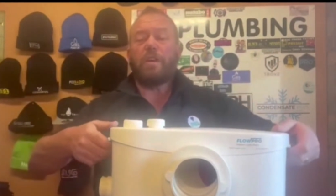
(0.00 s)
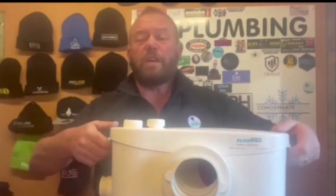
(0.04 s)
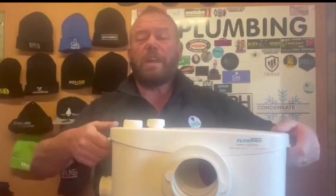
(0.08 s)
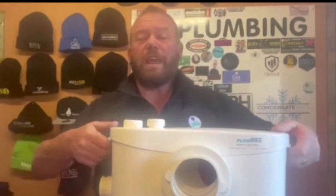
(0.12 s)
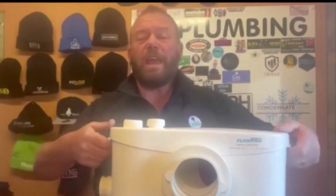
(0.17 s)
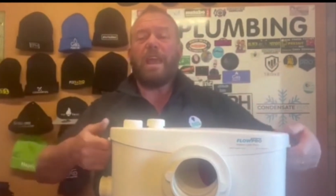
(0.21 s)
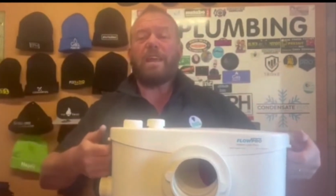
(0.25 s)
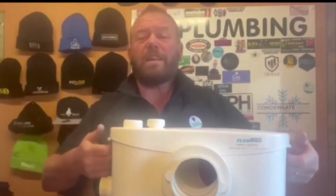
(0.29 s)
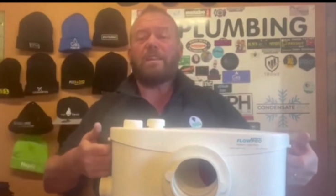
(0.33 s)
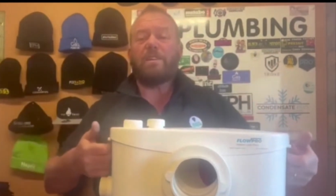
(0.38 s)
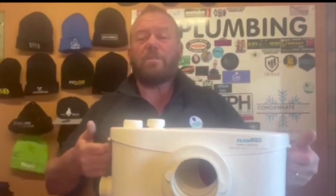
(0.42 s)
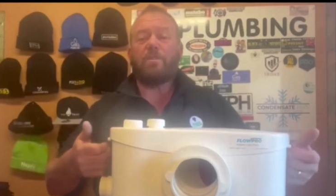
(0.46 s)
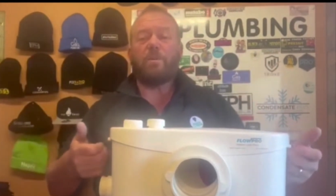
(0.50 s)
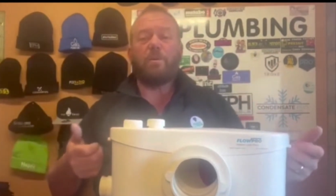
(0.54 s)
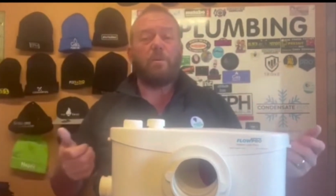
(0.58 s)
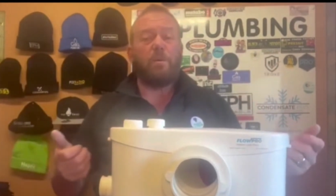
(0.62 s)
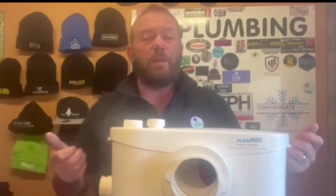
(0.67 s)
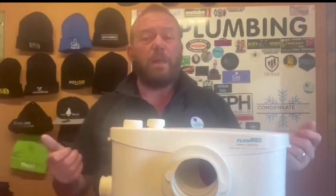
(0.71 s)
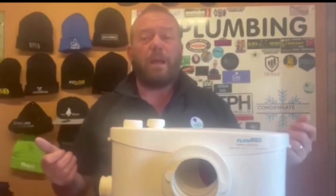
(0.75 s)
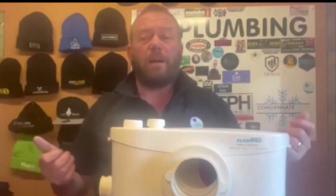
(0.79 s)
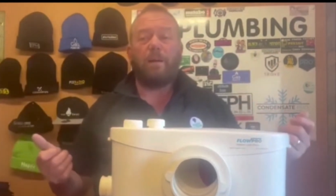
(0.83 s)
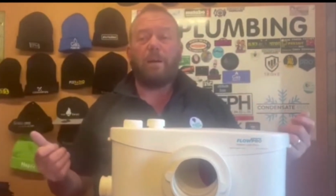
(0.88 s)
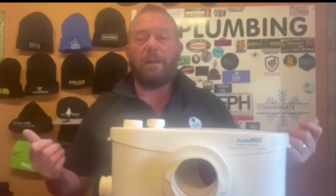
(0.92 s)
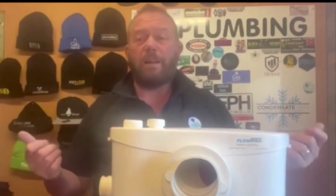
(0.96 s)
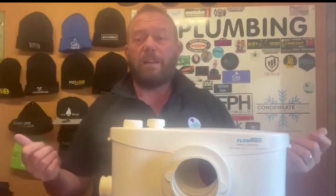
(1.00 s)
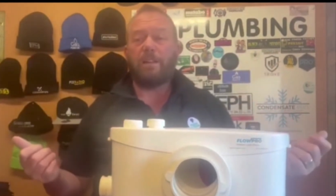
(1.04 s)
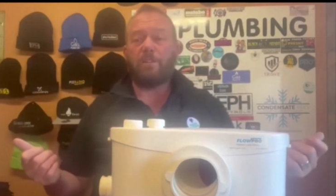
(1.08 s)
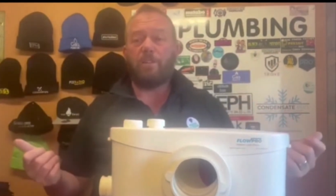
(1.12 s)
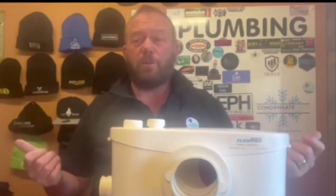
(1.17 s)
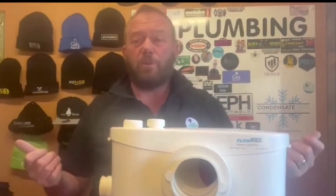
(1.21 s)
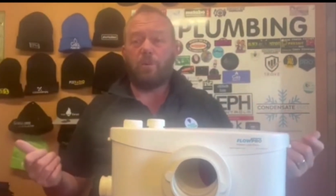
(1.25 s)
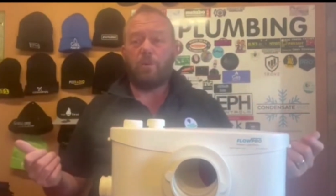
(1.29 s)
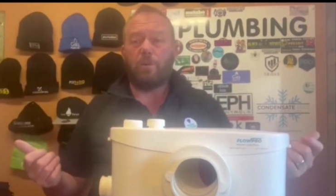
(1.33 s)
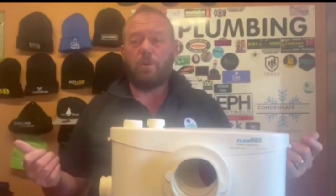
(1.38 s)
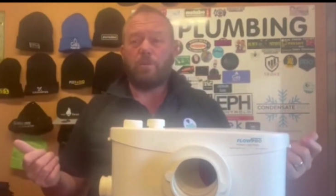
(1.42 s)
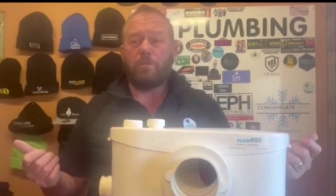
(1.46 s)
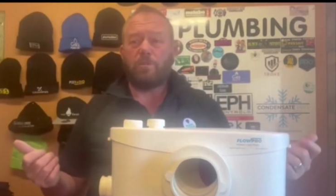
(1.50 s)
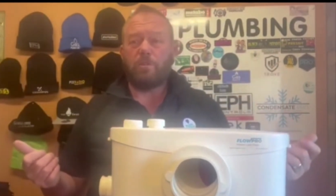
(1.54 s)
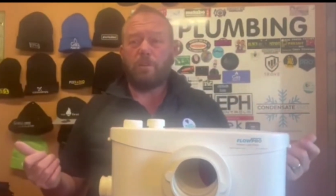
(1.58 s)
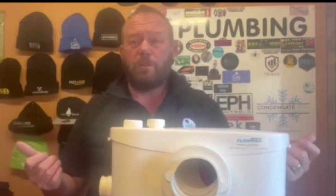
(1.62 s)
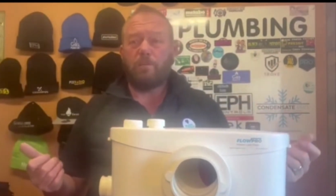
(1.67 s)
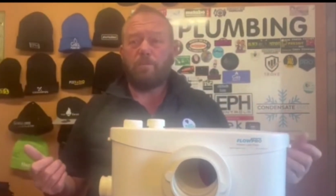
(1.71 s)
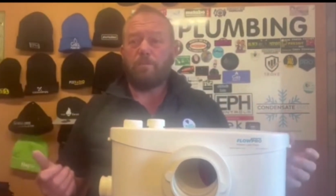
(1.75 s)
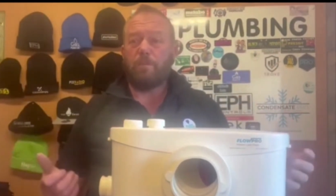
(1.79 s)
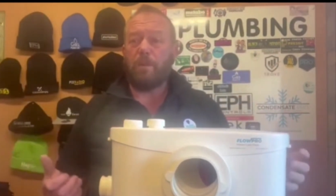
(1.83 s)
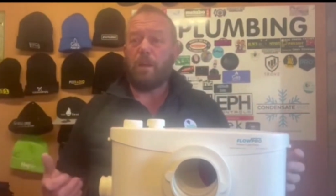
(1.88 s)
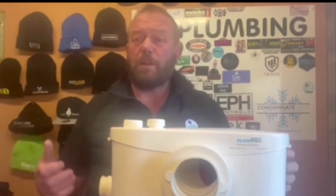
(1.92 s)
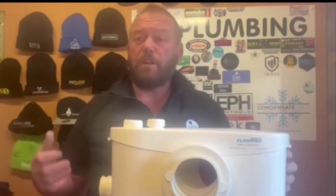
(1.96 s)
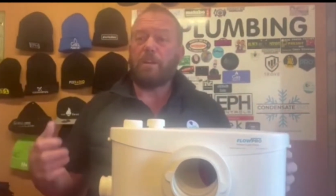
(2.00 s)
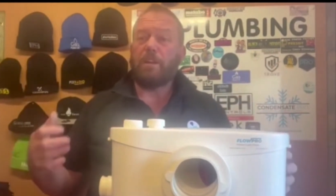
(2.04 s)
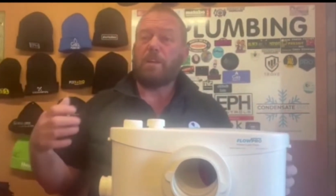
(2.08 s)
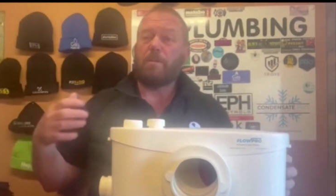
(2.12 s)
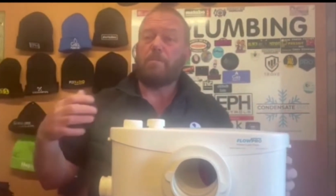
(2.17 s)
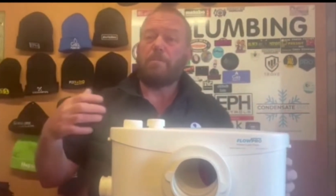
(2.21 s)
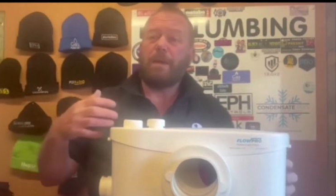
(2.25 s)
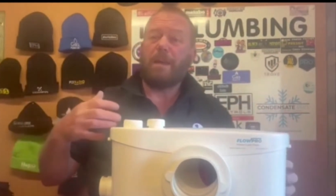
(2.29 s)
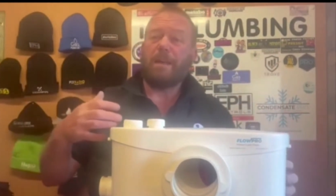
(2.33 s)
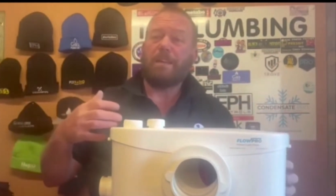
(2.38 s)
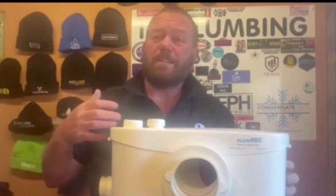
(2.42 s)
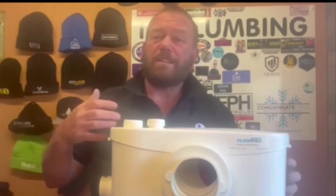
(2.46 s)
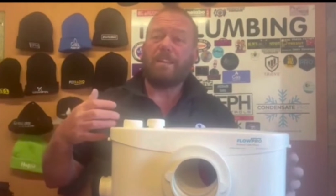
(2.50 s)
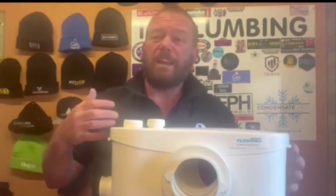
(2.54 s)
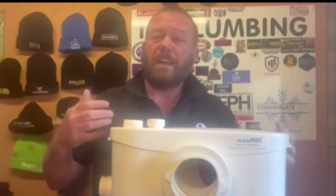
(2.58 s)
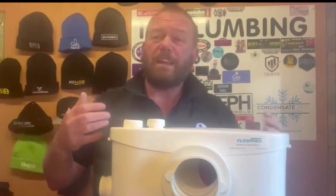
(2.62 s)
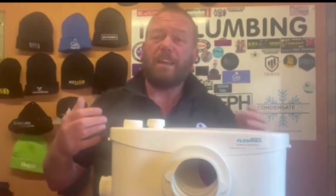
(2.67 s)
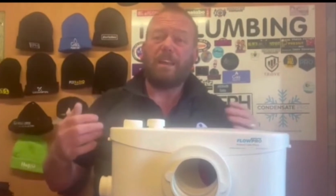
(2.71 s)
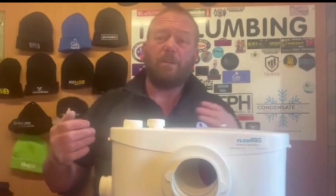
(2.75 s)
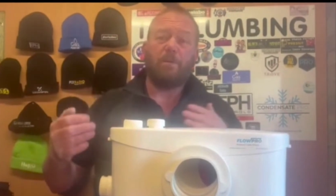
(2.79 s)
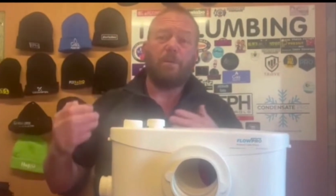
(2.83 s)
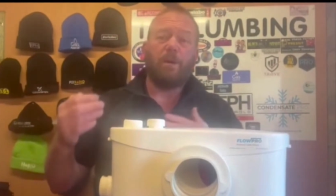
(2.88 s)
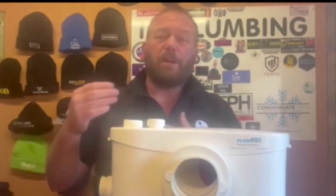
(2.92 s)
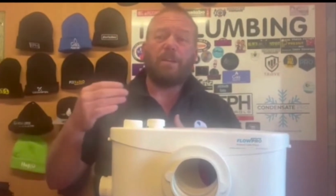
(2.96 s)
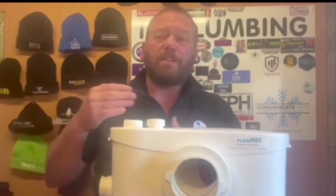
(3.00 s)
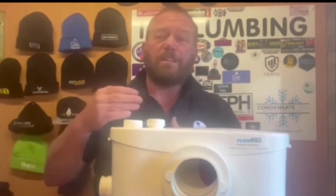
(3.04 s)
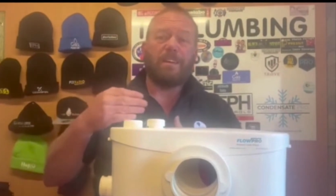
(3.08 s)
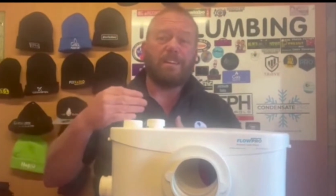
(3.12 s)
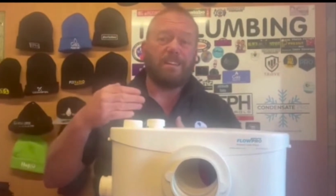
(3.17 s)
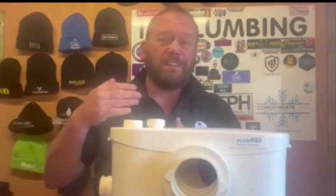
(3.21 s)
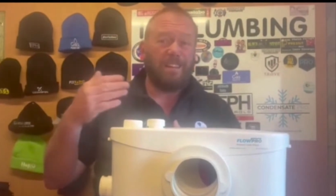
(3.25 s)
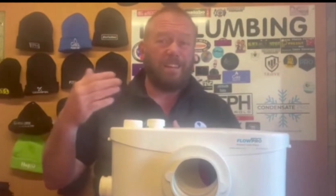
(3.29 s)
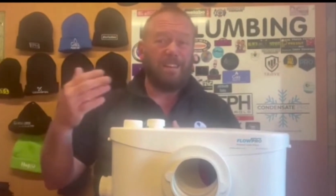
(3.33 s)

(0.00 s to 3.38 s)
get into it without any tools and you can maintain it while it's actually